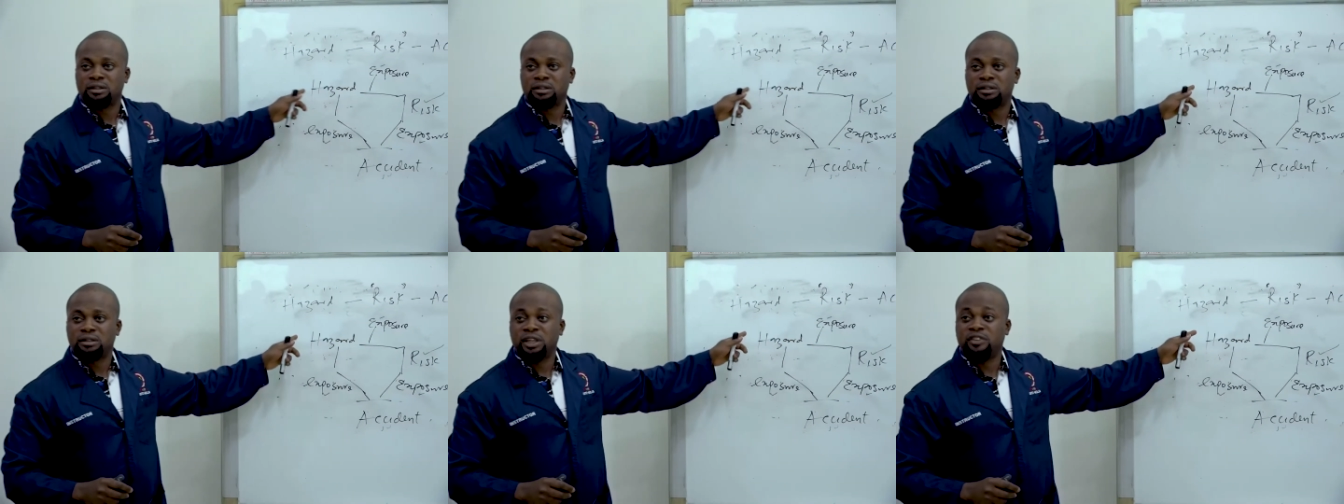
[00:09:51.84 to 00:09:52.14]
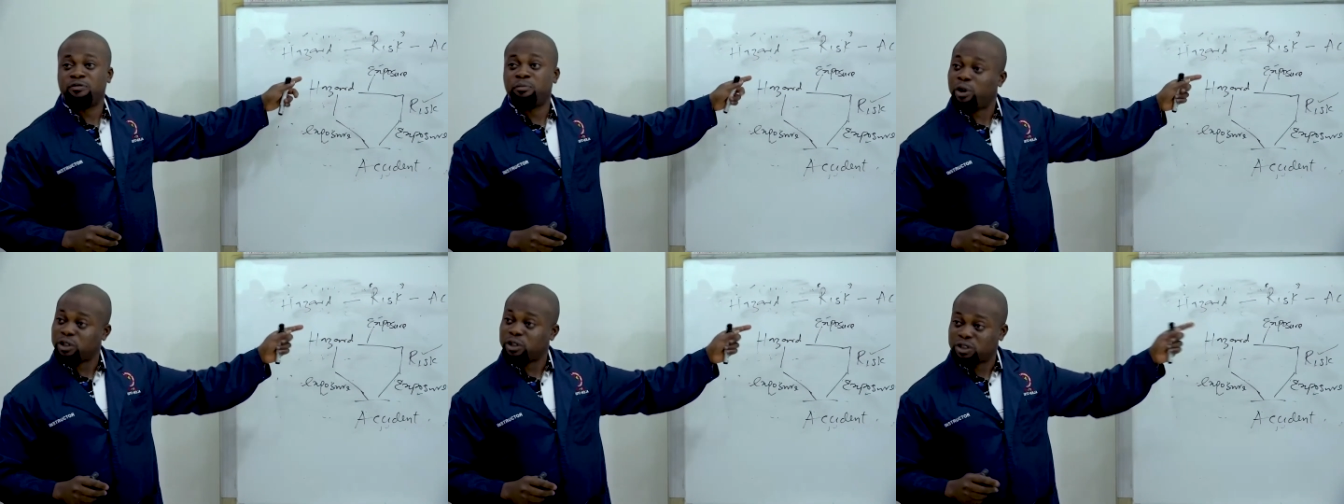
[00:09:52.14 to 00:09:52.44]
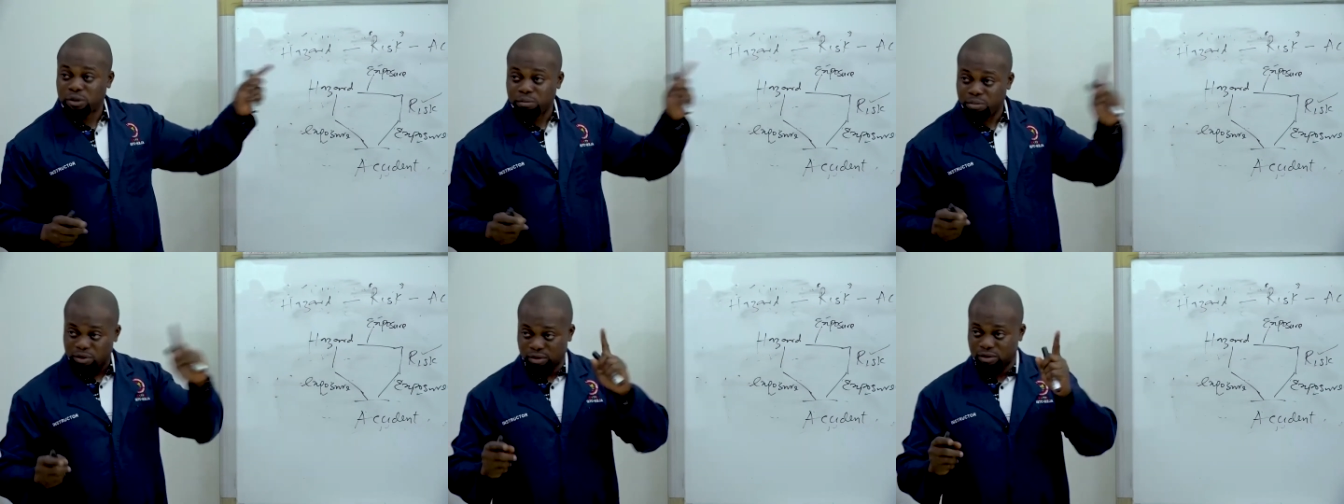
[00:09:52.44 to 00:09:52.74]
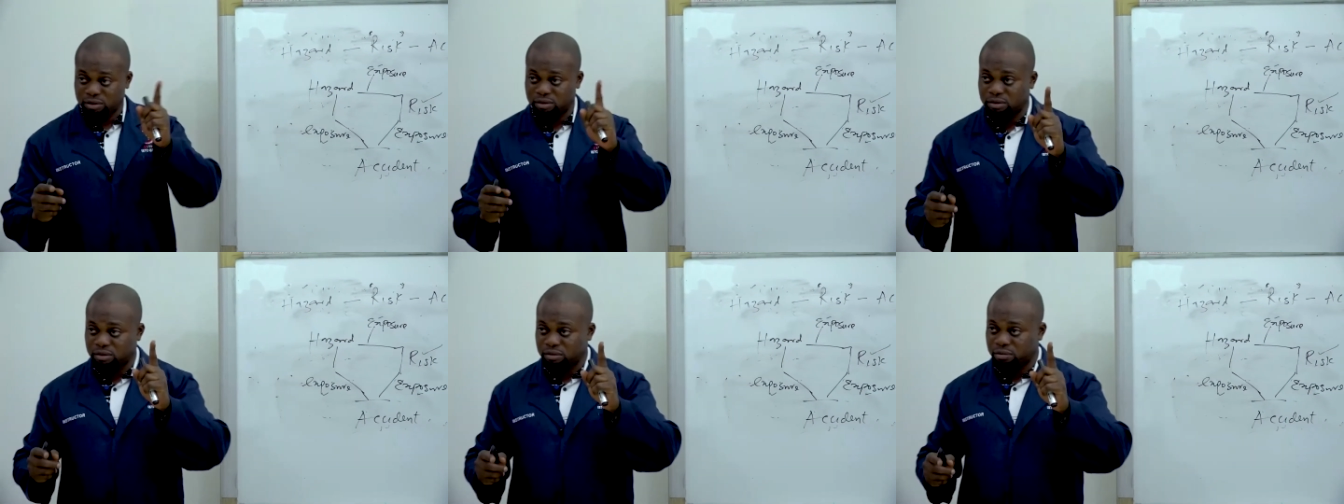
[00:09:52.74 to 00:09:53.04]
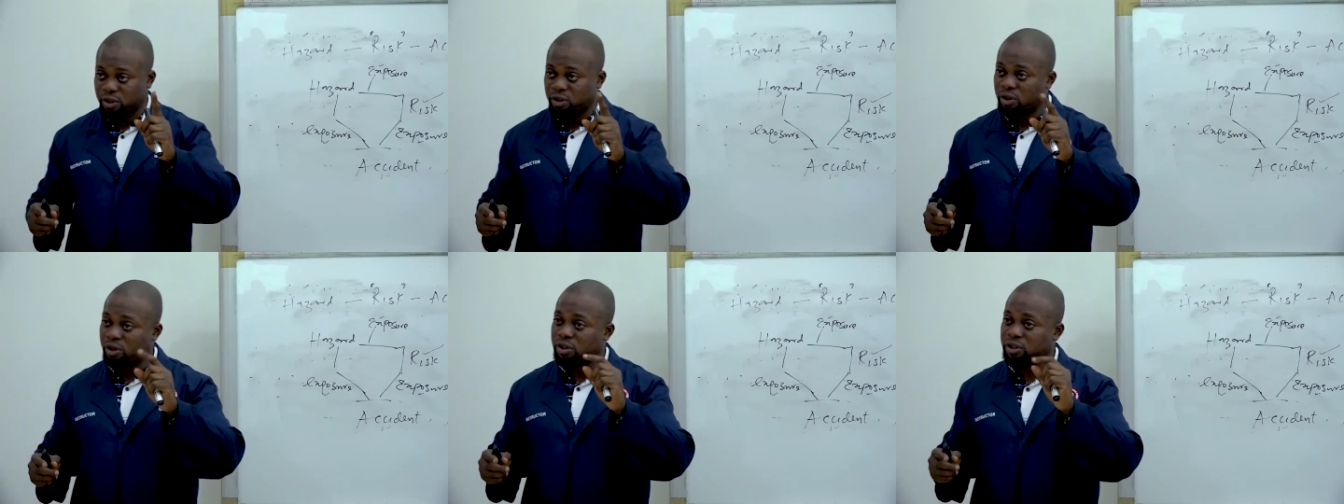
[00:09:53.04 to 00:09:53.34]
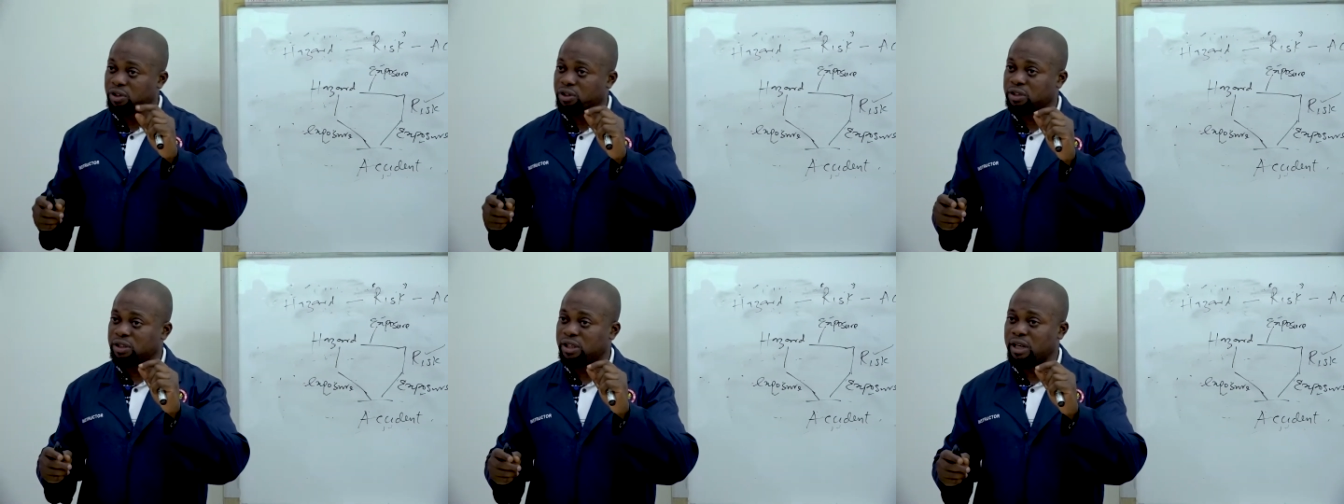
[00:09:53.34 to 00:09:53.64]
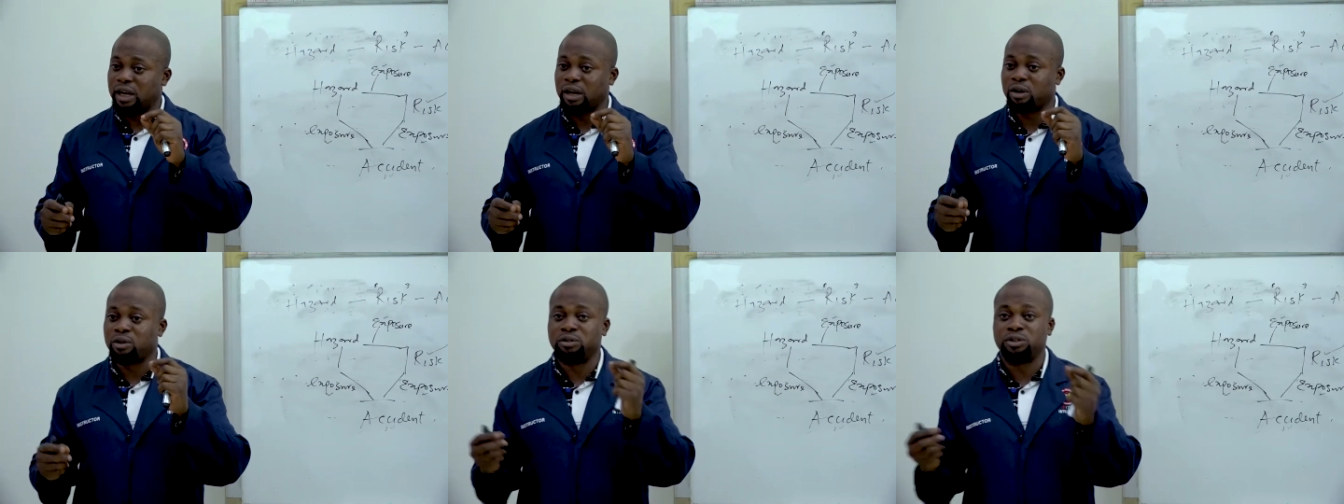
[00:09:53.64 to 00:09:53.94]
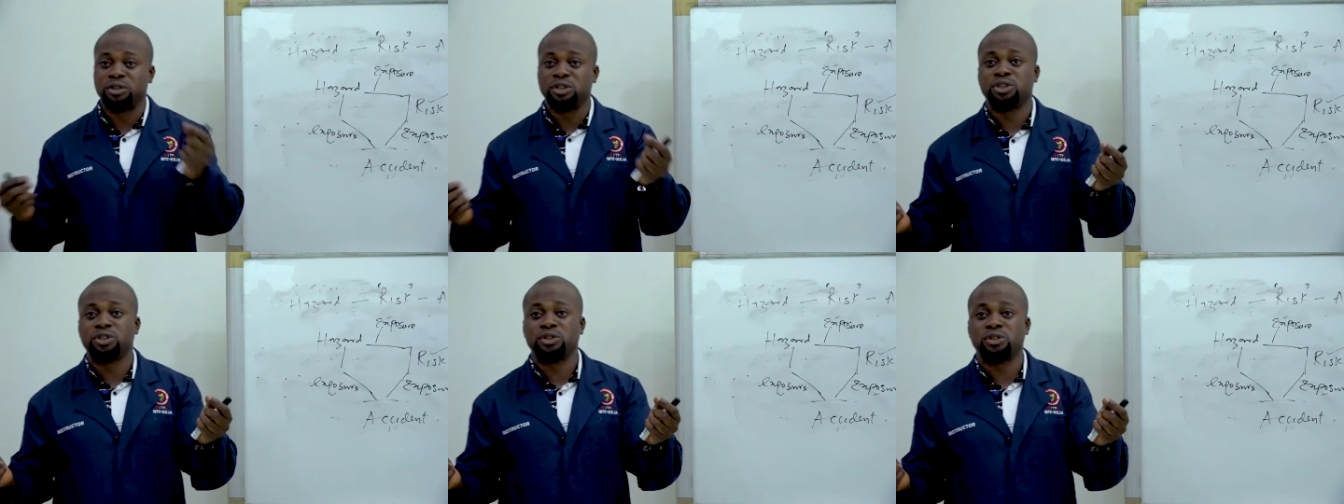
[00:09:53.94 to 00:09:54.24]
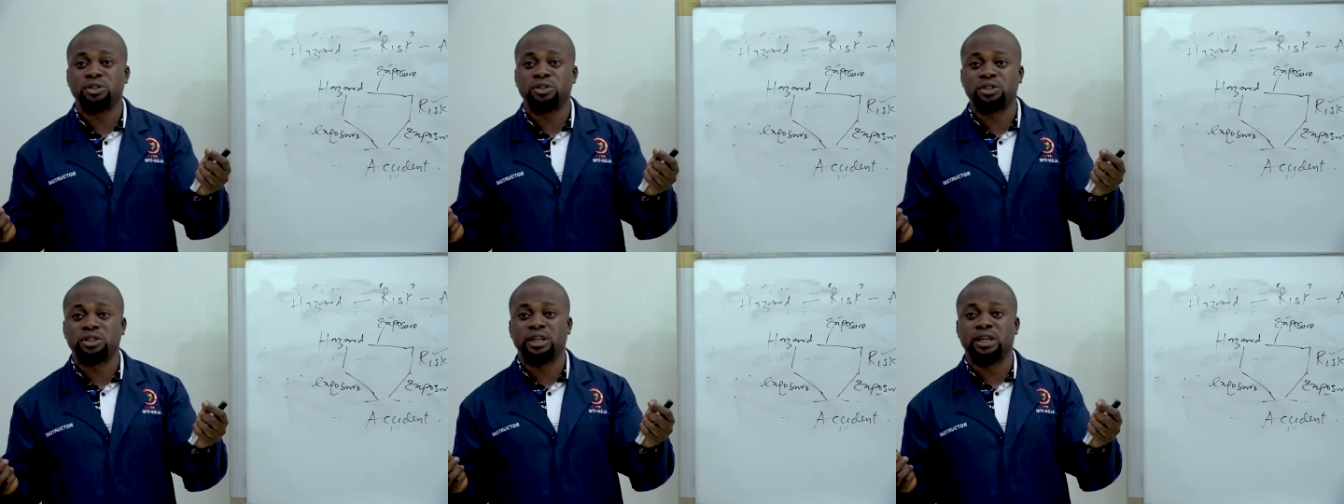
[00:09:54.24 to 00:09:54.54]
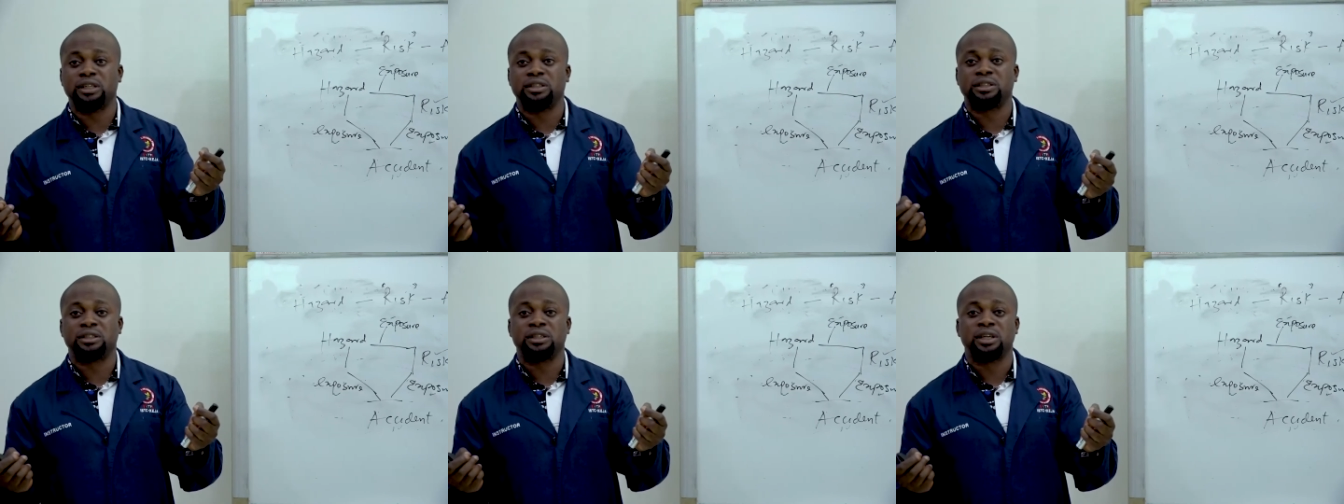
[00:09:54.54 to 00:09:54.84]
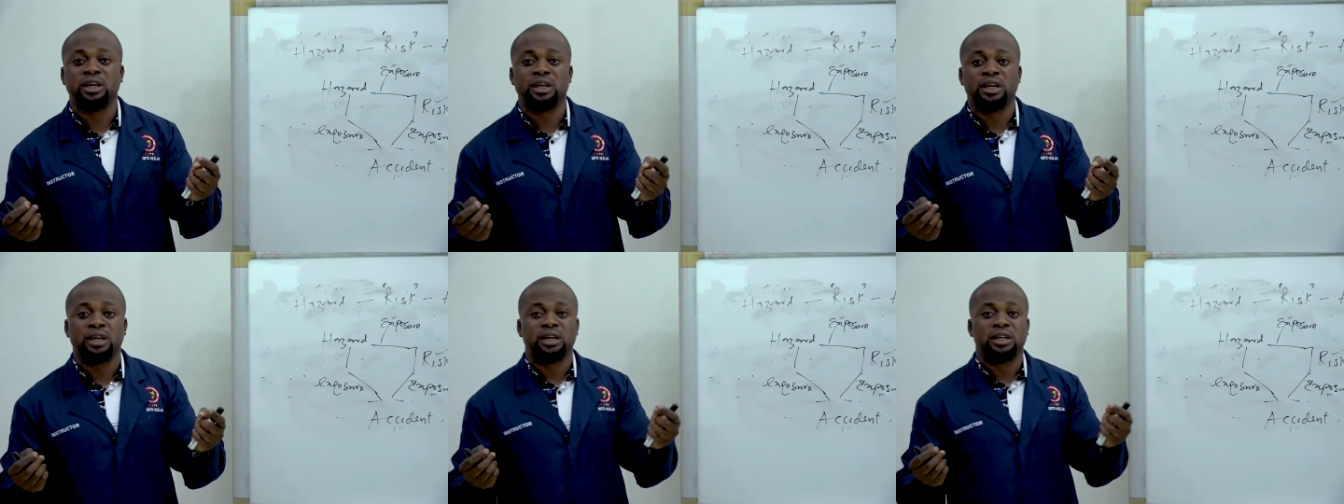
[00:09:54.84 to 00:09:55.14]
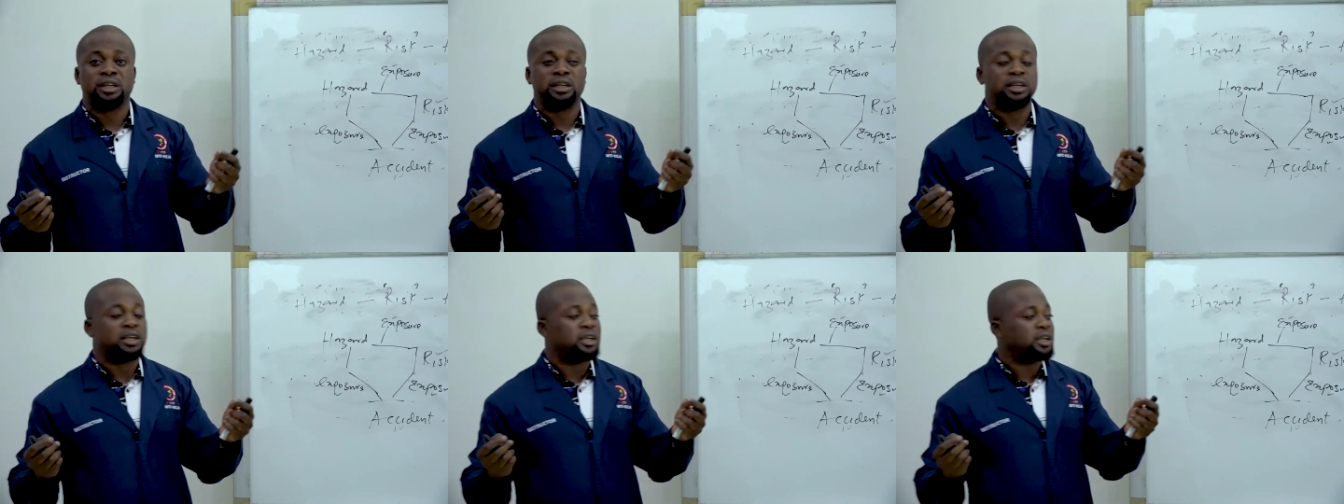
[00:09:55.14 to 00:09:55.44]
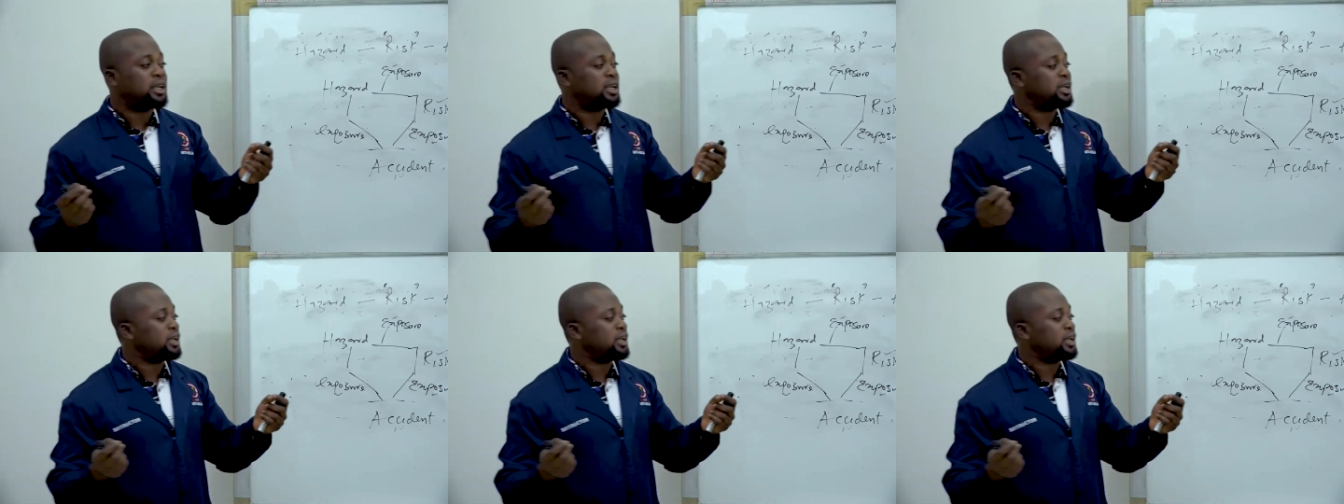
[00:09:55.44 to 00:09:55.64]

if possible, because there are conditions that the